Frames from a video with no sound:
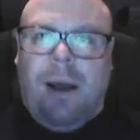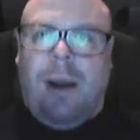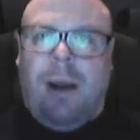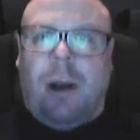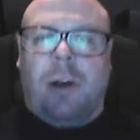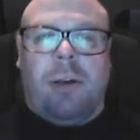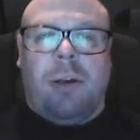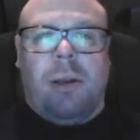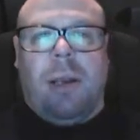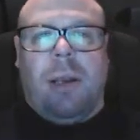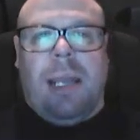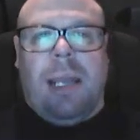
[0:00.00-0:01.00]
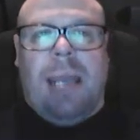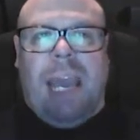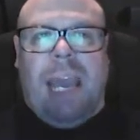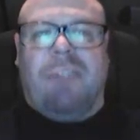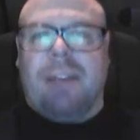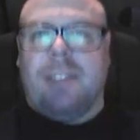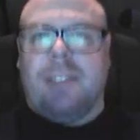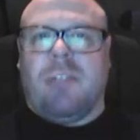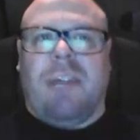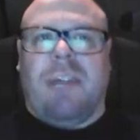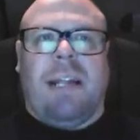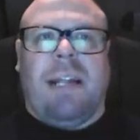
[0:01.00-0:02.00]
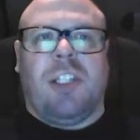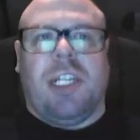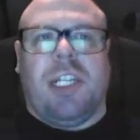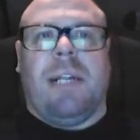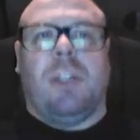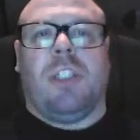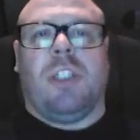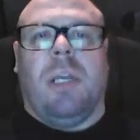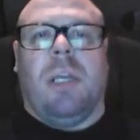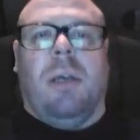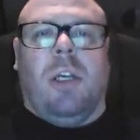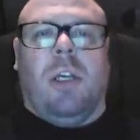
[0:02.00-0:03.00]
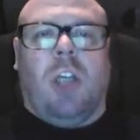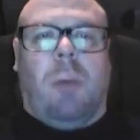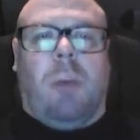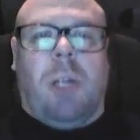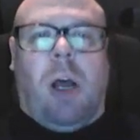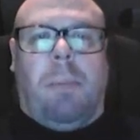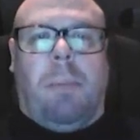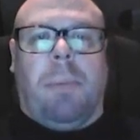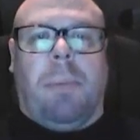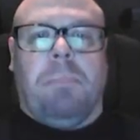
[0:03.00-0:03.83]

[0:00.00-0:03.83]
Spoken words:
hard evidence of any change coming up.